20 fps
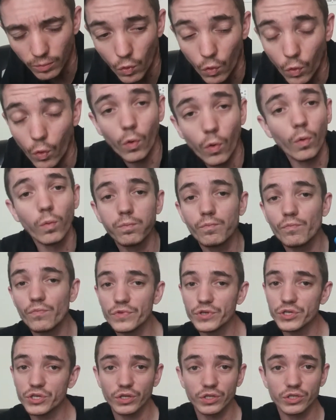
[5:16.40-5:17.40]
or
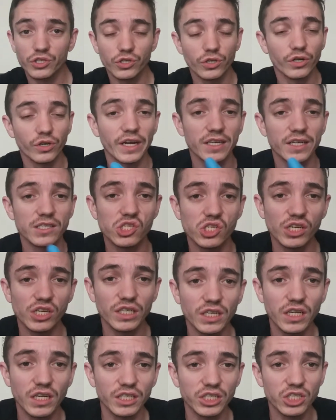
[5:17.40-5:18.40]
so that you don't
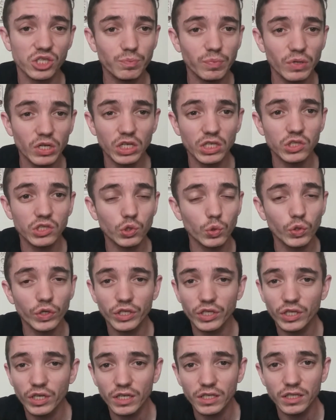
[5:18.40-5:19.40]
accidentally spill it or
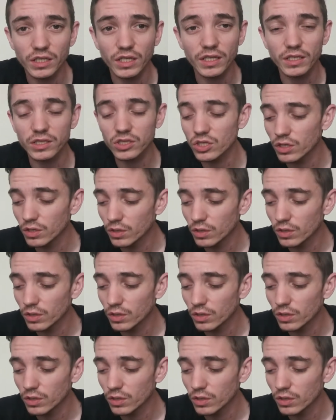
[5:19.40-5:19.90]
anything like that.